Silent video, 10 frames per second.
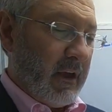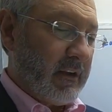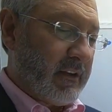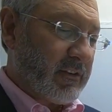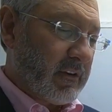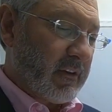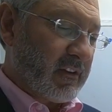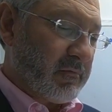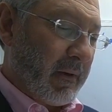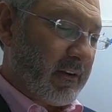Additional
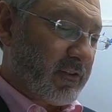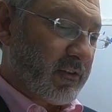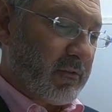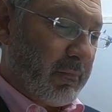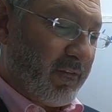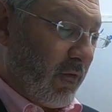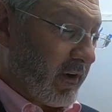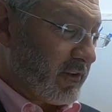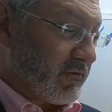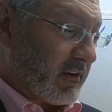expenditures before
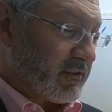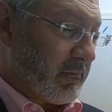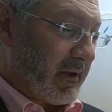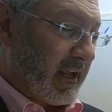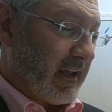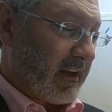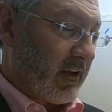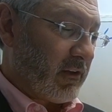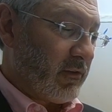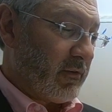construction began
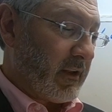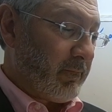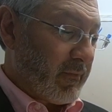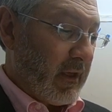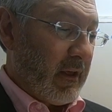included